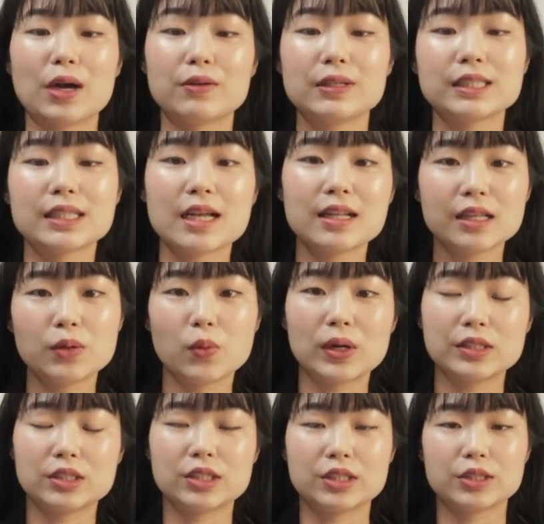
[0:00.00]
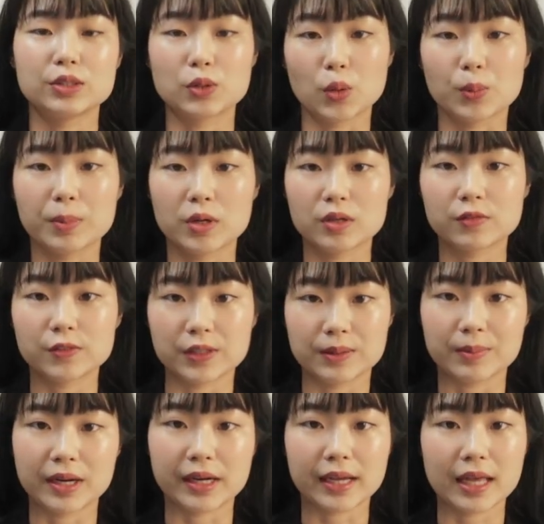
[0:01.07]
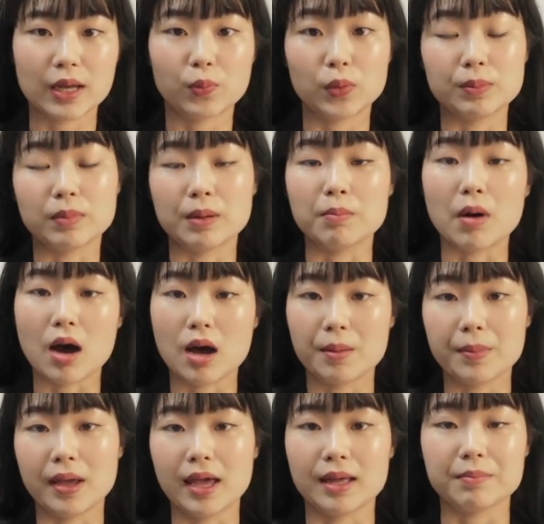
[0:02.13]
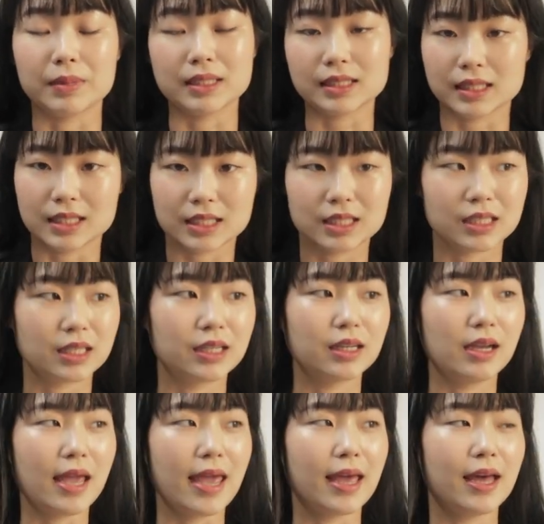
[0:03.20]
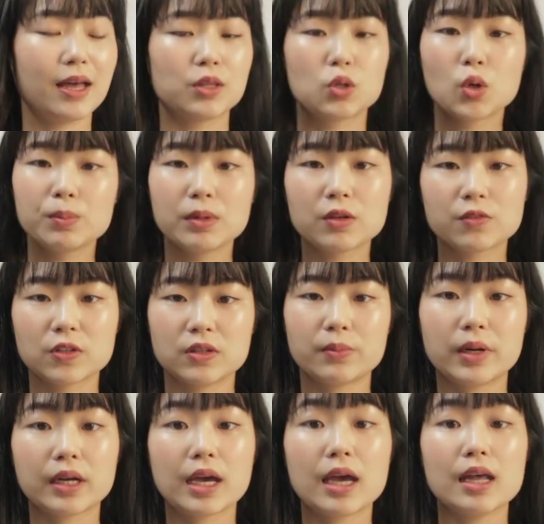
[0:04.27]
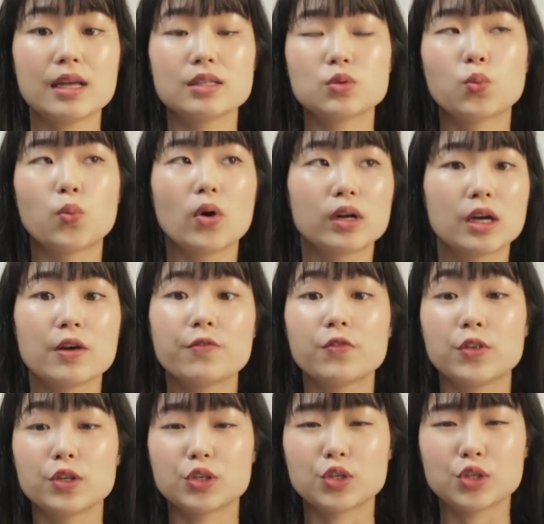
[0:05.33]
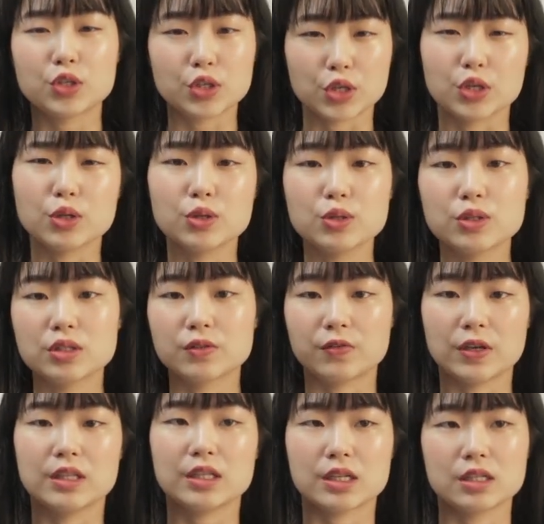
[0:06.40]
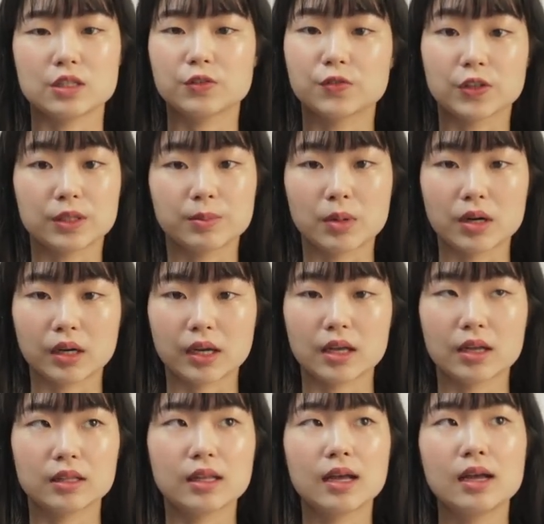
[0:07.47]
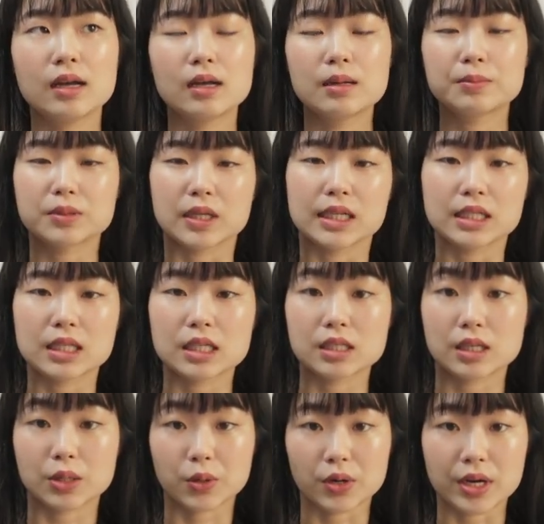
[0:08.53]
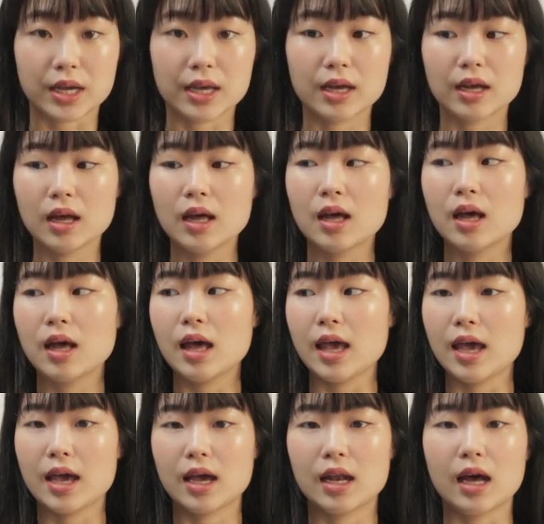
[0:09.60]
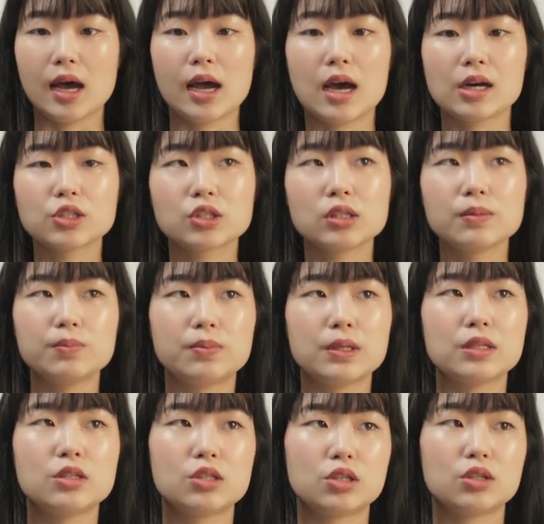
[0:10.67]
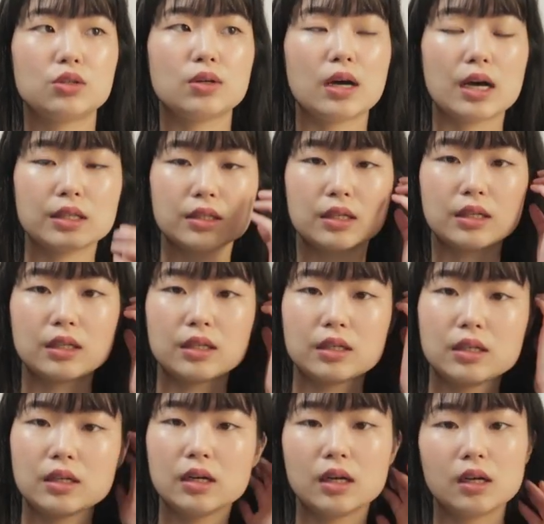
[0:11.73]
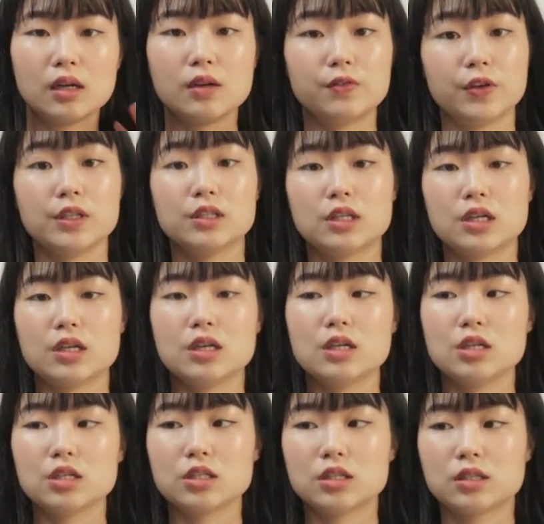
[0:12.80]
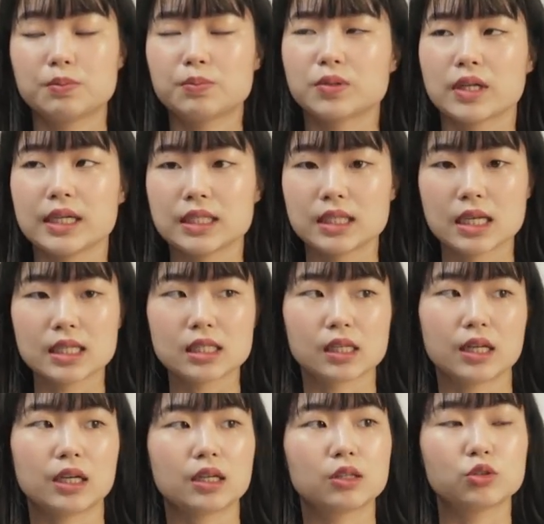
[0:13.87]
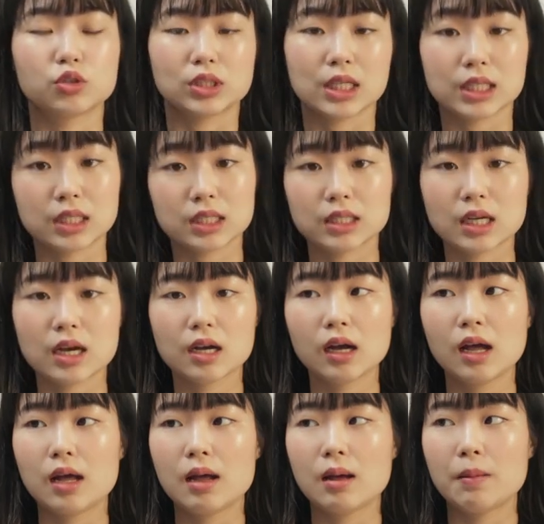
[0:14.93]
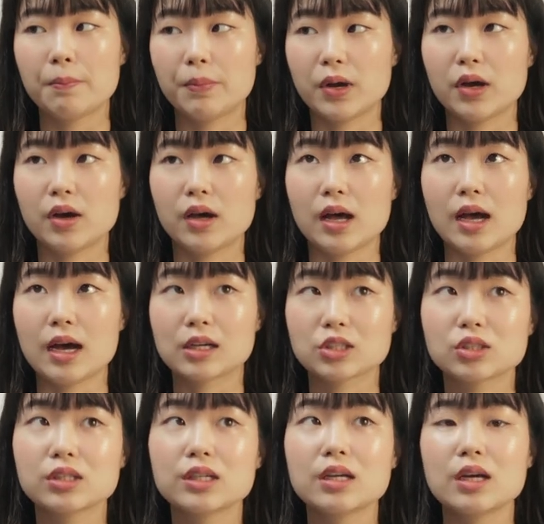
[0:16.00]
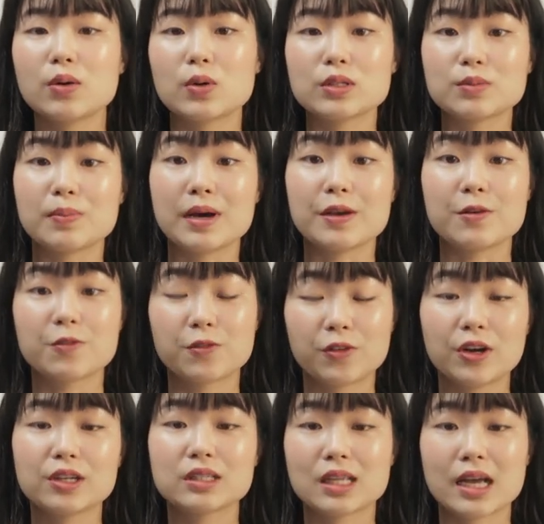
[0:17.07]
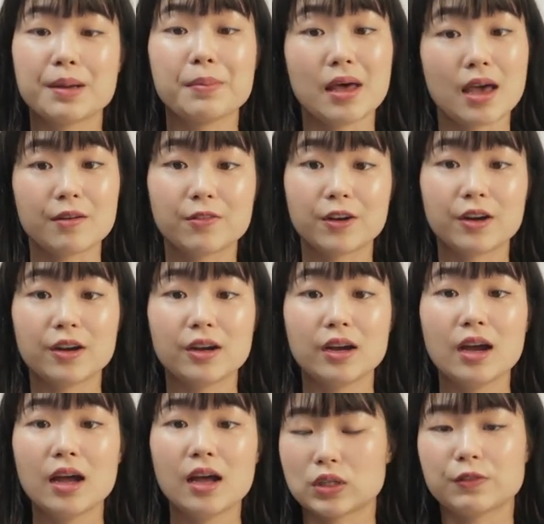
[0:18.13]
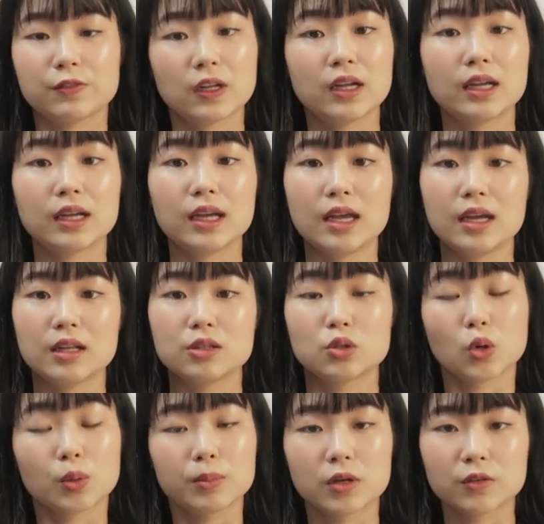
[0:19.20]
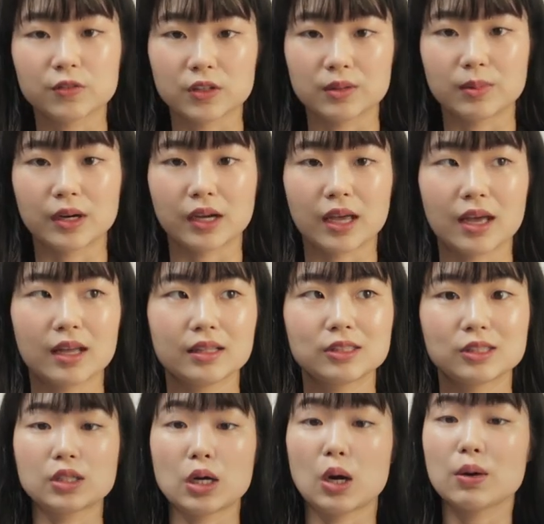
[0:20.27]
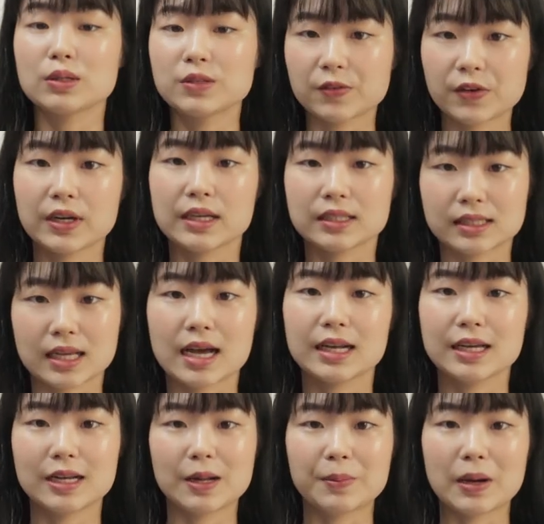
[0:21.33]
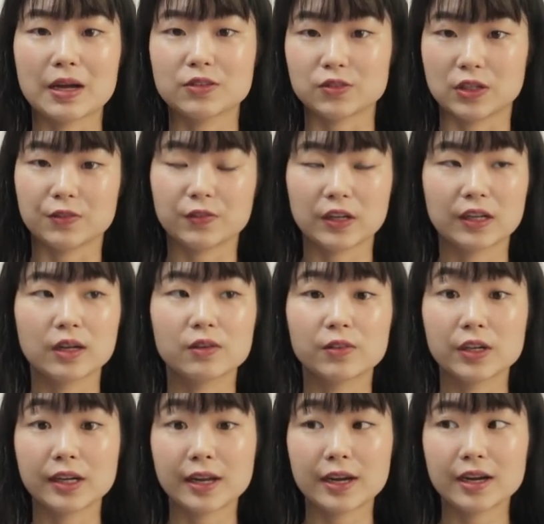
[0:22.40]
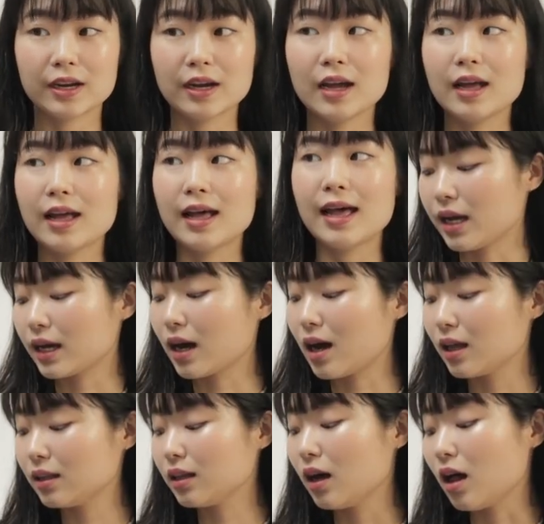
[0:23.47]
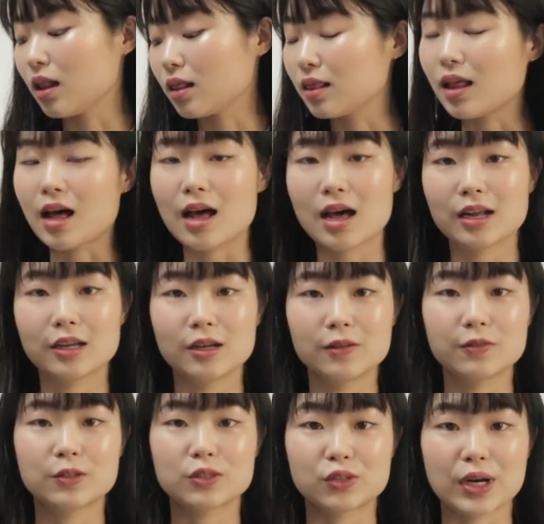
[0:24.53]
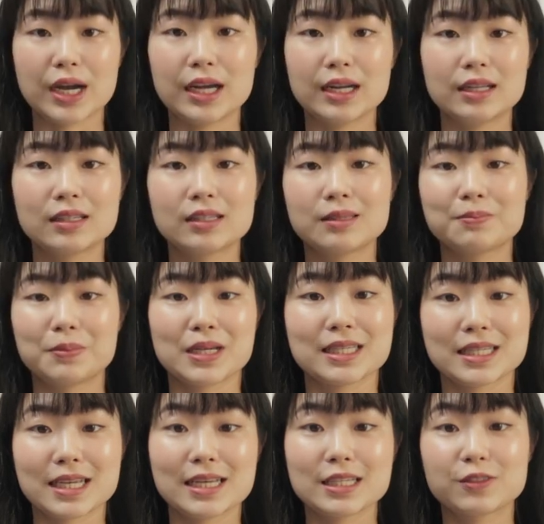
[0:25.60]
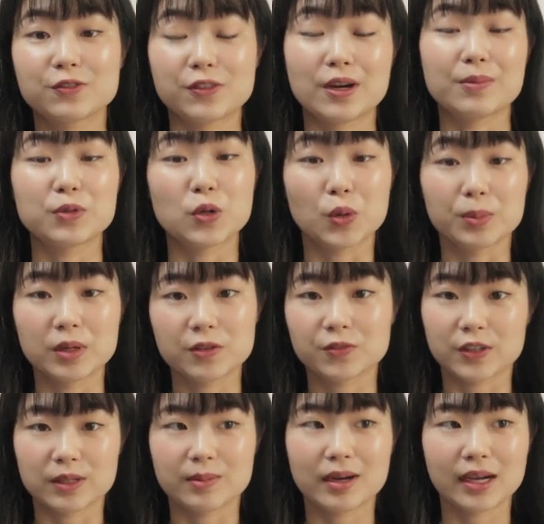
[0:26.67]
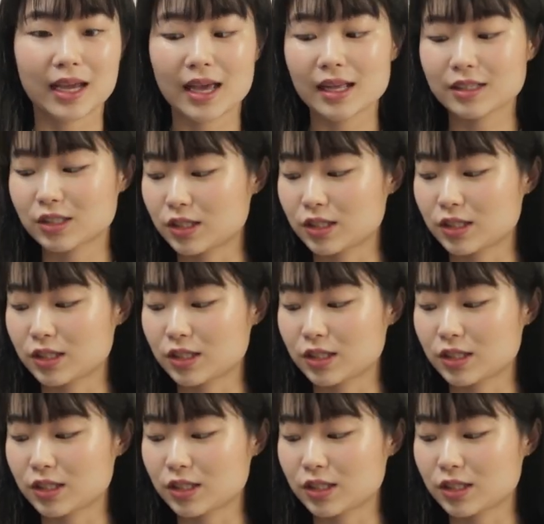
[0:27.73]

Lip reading: I recently went to Dongmyo flea market with my mom and my sister, and Dongmyo flea market is one of the huge vintage flea market places in Korea. And I actually been to other vintage places like Gujaesijang, but actually it was my first time ever thrifting in Dongmyo flea market. So I was very excited about thrifting over there. I got a lot of great pieces from Dongmyo flea market.